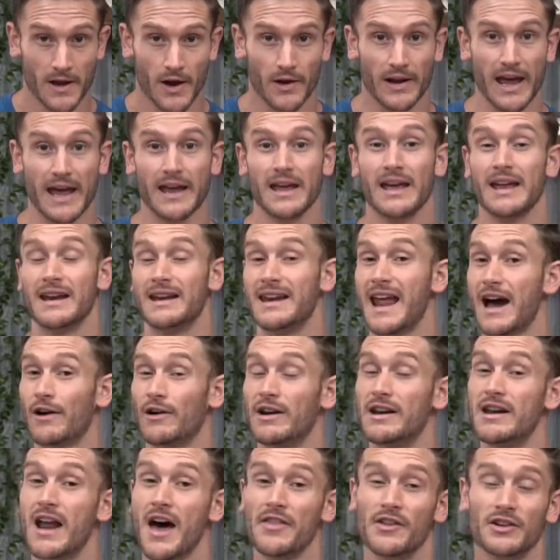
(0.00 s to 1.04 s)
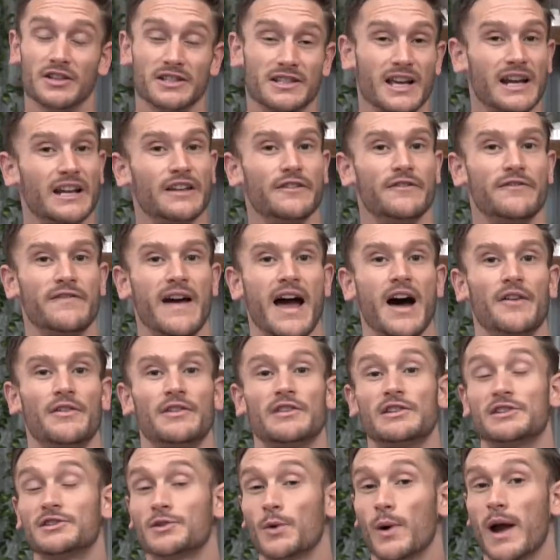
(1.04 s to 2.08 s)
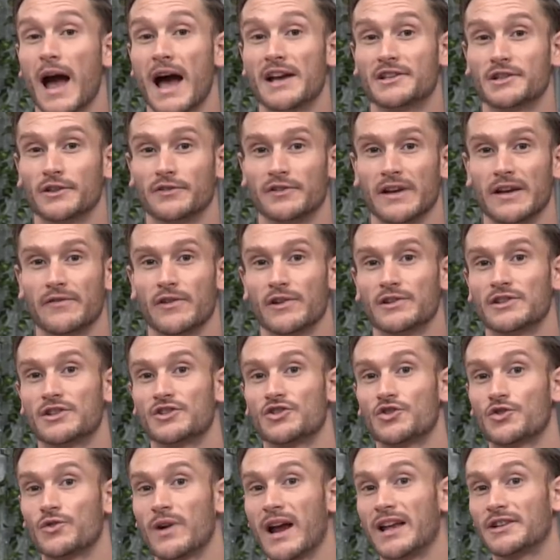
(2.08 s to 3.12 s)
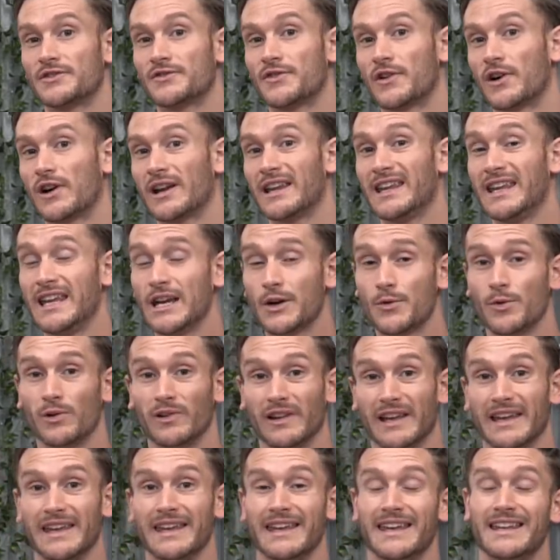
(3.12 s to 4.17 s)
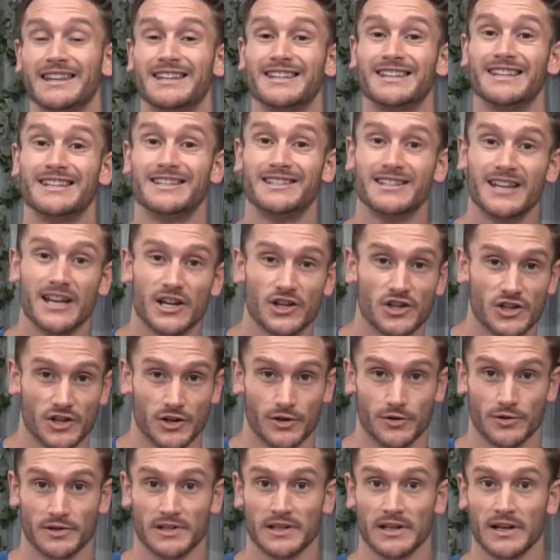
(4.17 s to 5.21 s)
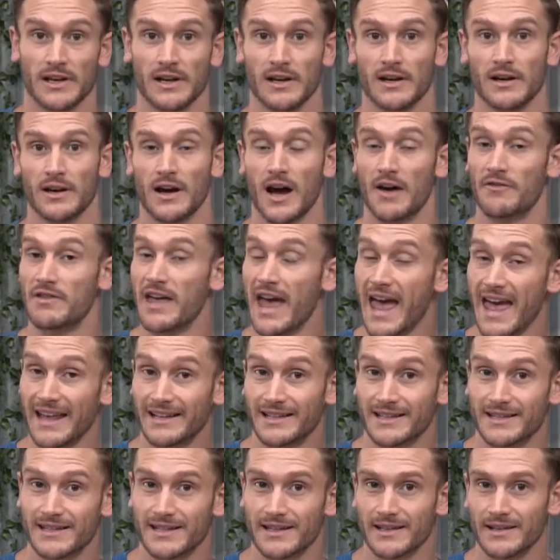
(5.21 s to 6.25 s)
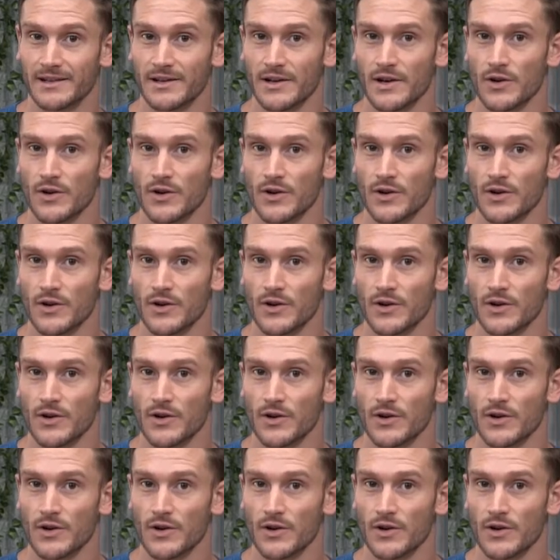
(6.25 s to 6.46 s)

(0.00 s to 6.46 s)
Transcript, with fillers: Okay, now another study found that the soy isoflavones transfer equally into the tissues of the hens,